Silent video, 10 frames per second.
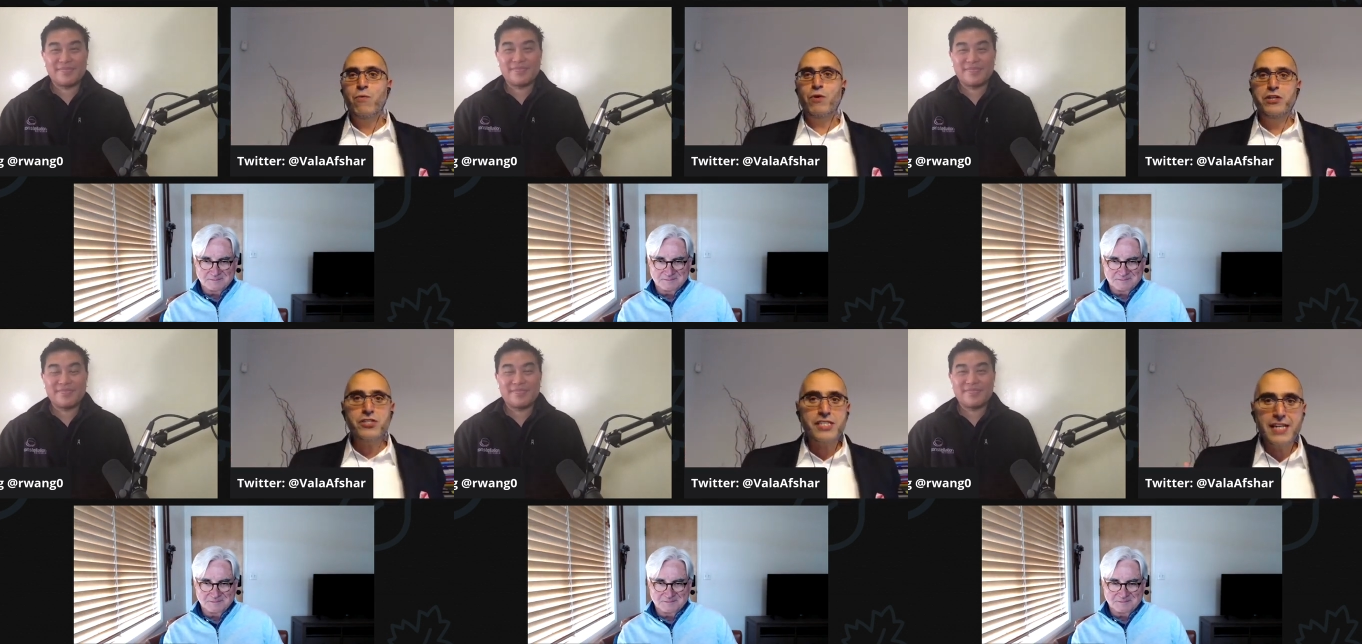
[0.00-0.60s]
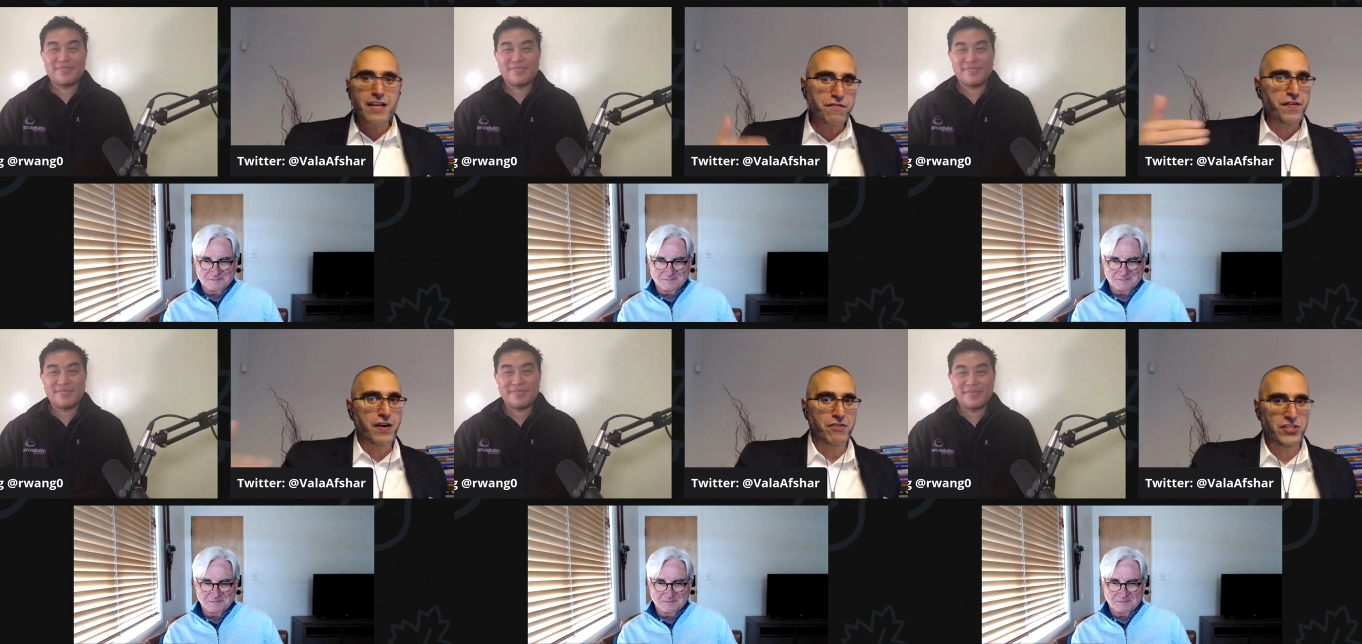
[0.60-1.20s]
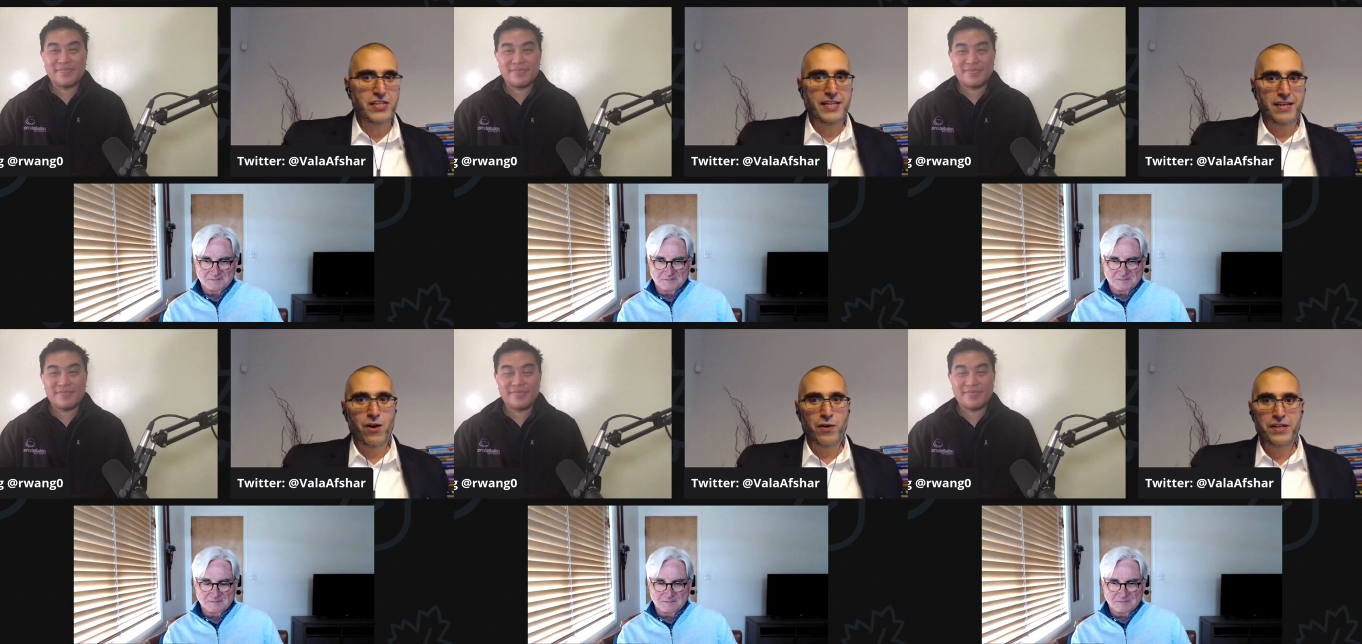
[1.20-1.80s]
Speaker 1: When you're sitting in front of a
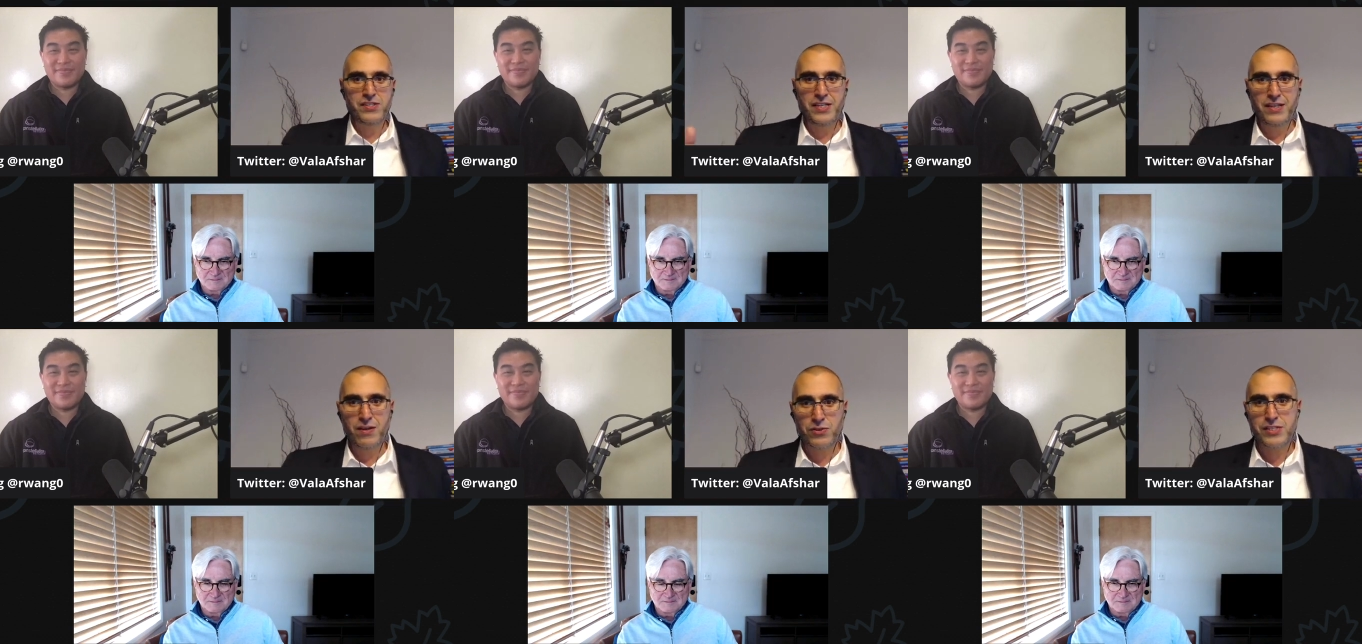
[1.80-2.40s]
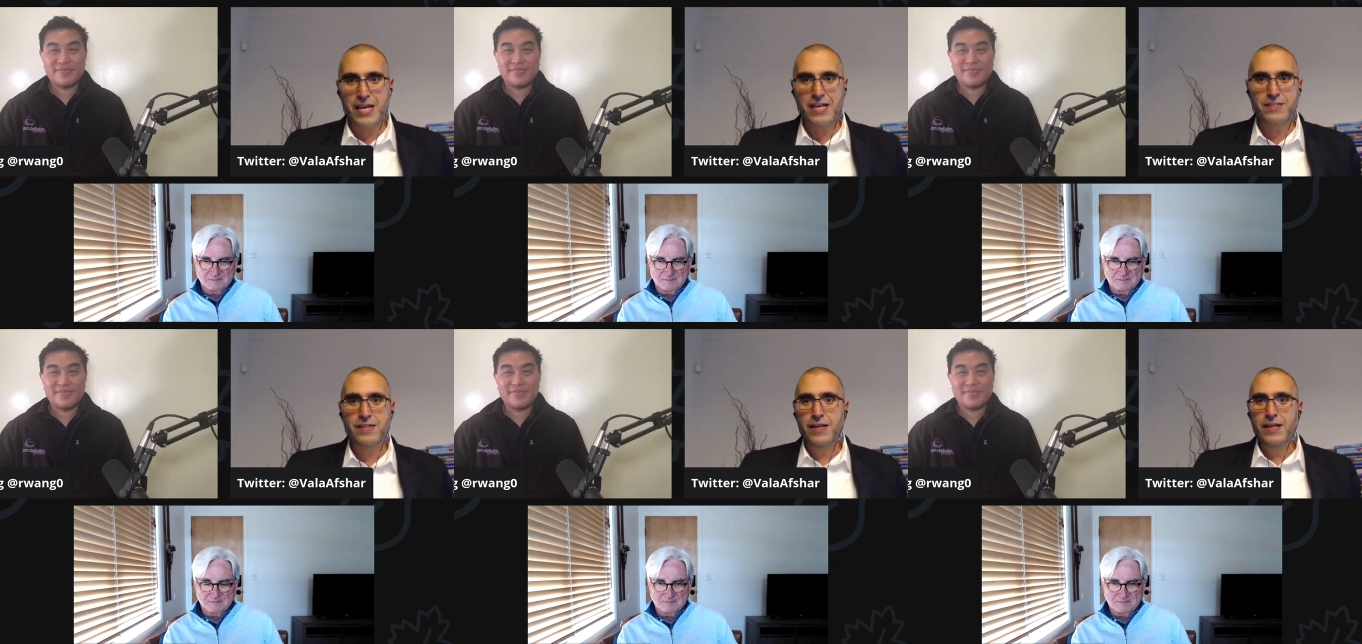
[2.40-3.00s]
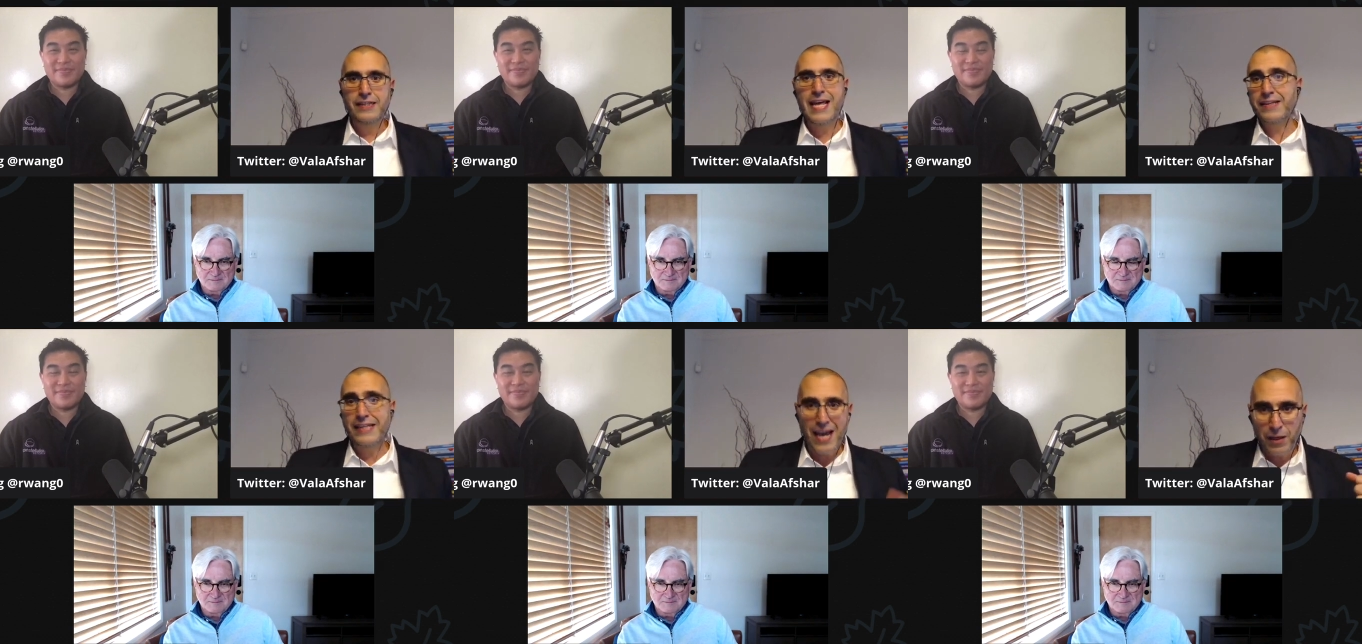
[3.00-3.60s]
CEO and the CEO says,
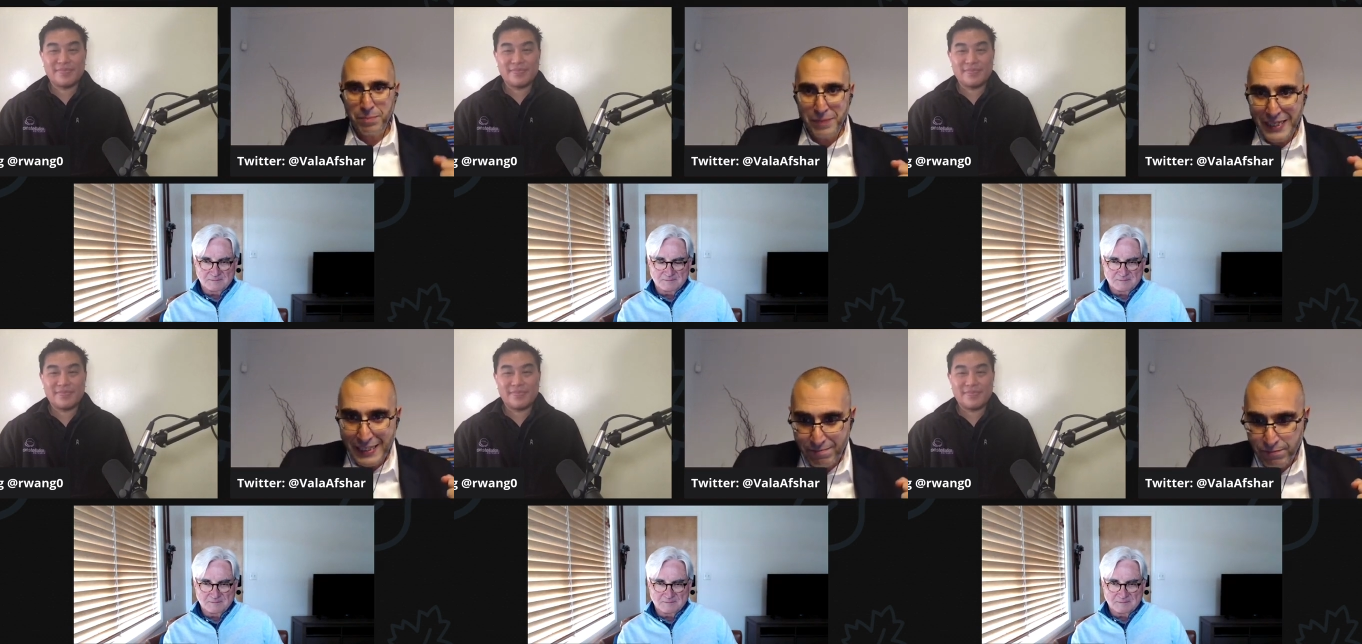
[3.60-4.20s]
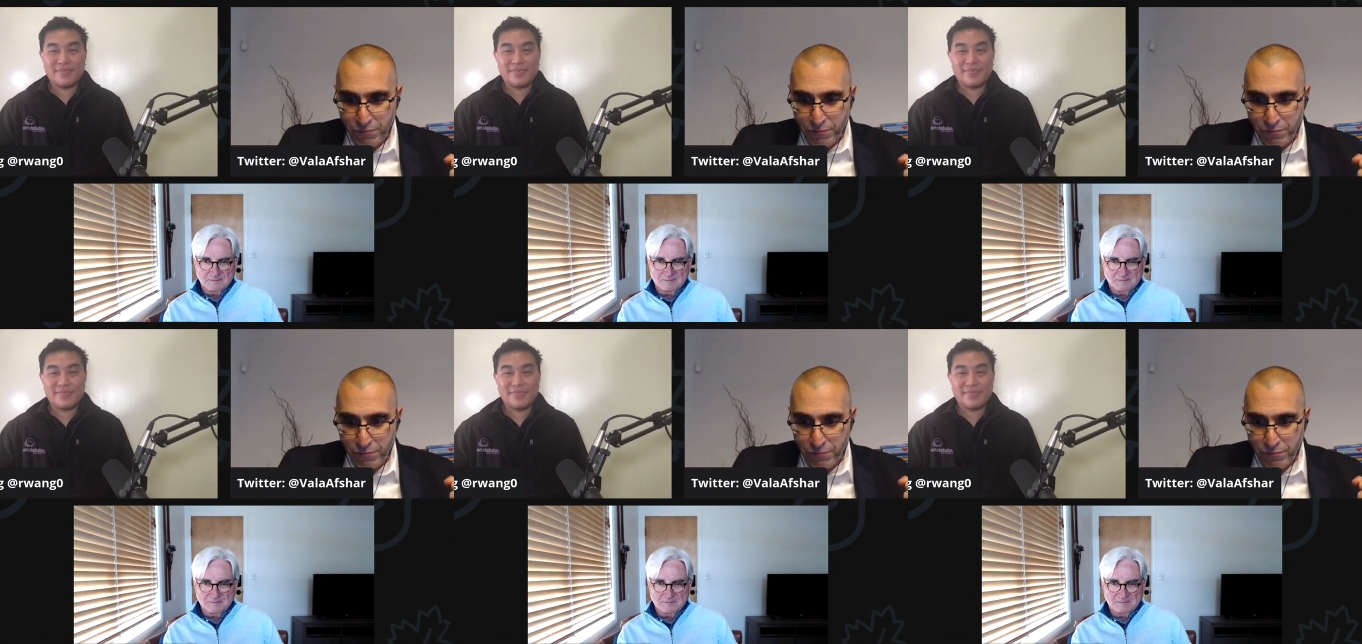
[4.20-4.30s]
Lenley, help me